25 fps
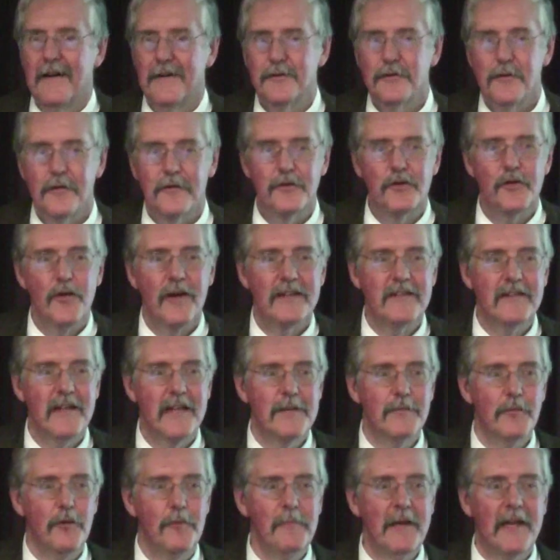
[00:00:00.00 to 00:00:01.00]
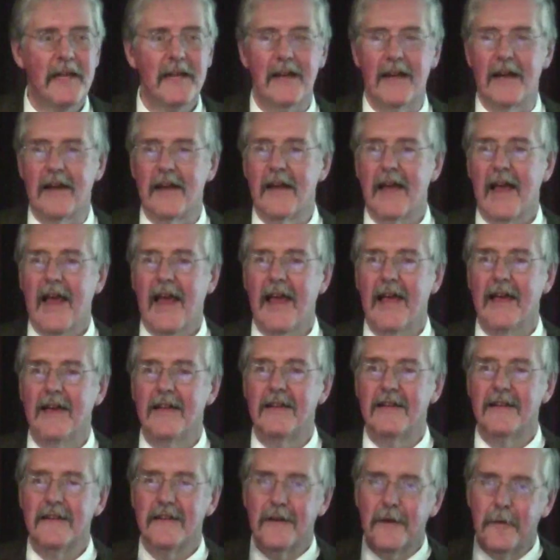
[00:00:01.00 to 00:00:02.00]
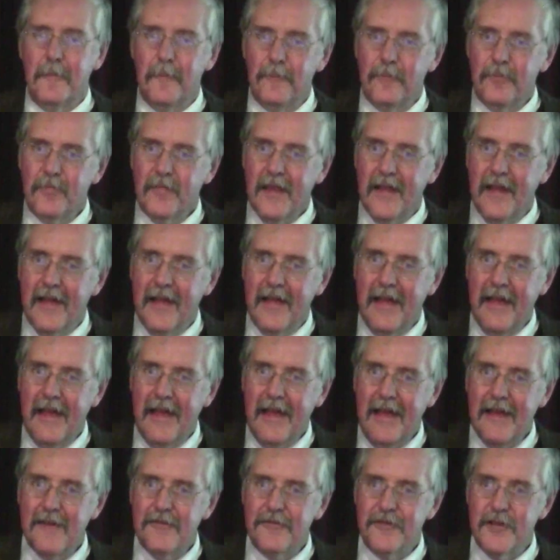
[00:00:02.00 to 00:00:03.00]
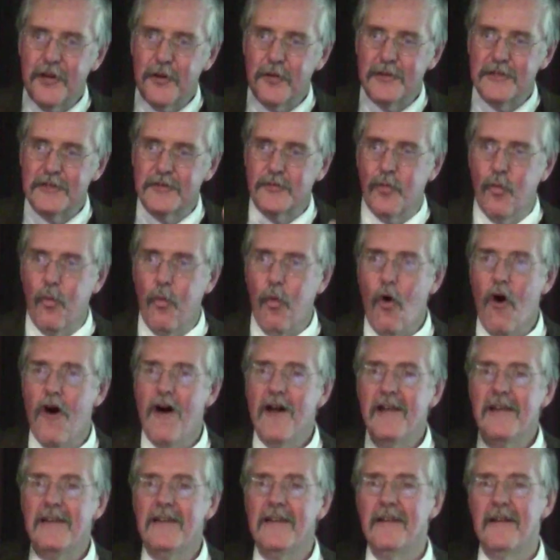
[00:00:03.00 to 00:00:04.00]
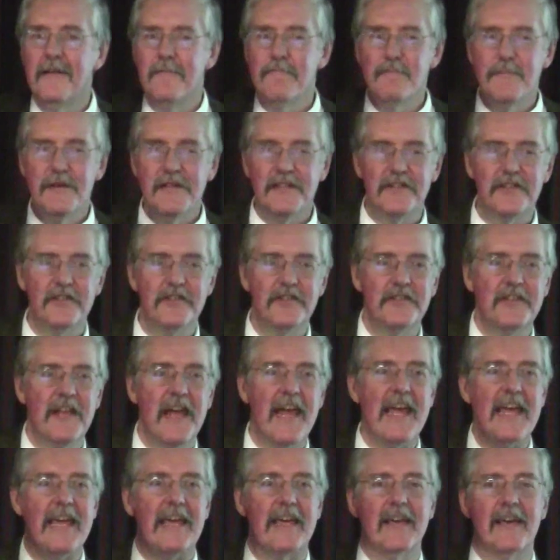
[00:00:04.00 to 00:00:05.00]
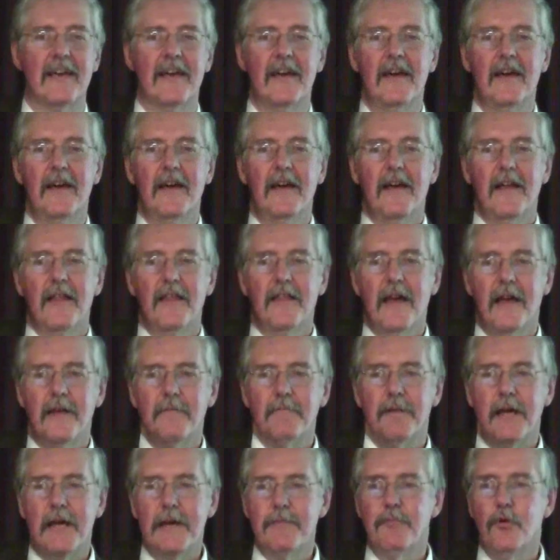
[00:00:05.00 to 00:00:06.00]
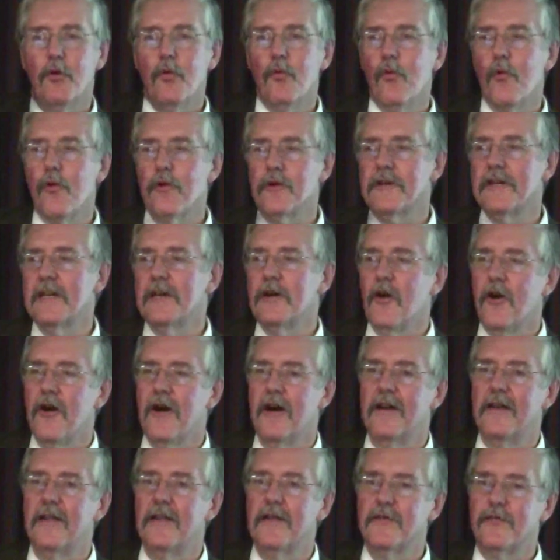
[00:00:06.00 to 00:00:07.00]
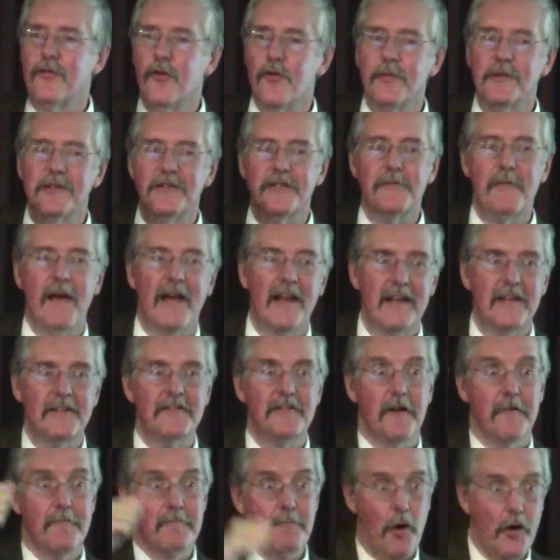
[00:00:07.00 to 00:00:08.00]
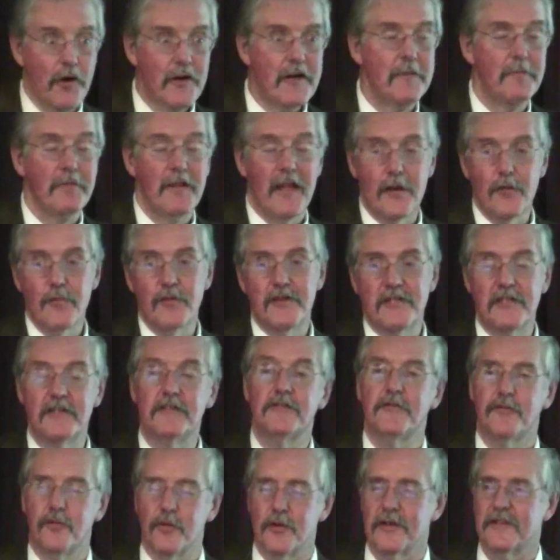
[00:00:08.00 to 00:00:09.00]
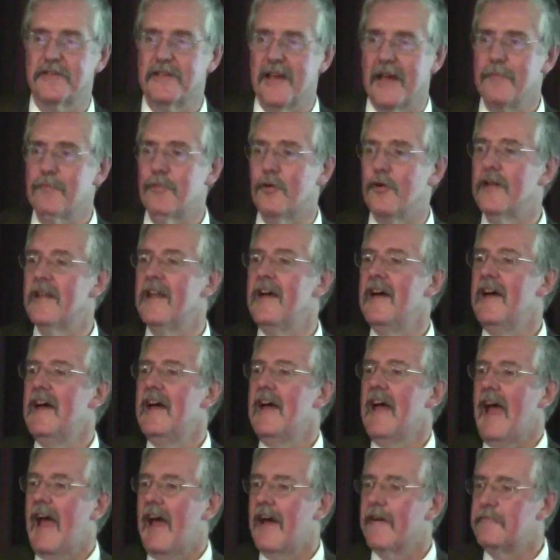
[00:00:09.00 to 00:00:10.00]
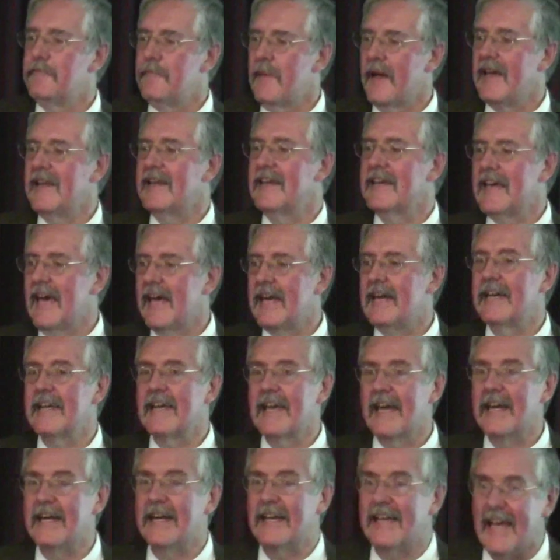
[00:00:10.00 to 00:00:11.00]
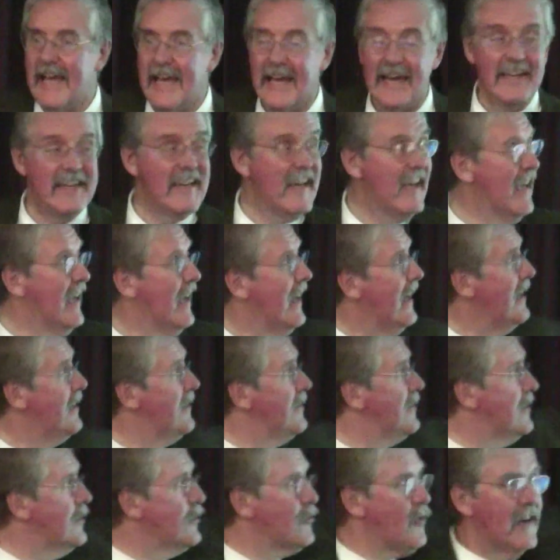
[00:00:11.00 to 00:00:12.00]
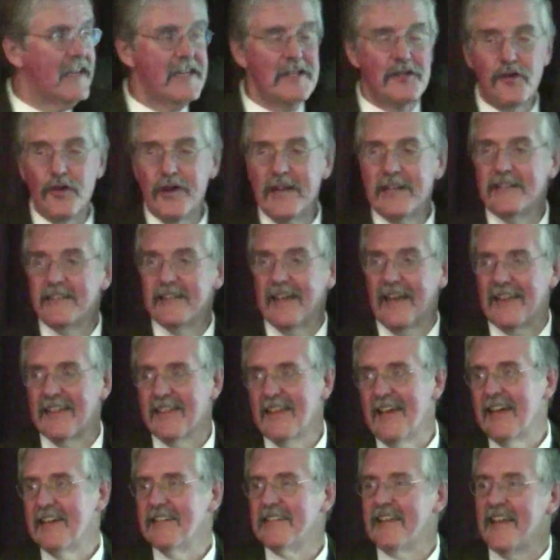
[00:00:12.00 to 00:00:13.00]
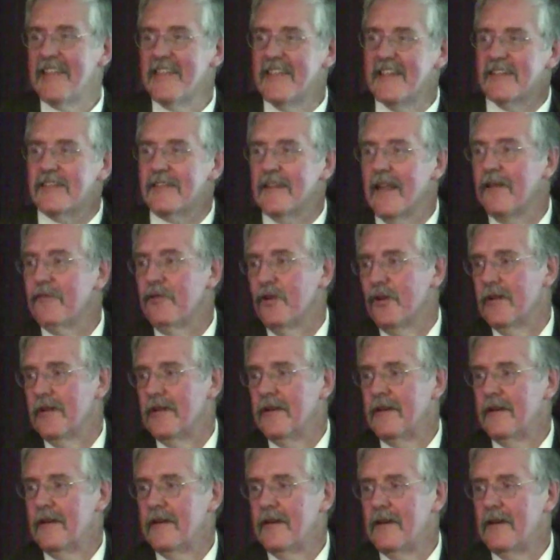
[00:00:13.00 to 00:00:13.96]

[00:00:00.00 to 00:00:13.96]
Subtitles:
a sort of translatable meaning. And if there is one mistake that people working on the formal semantics of markup languages, for example, have made again and again and again, it is to try to translate things at this level.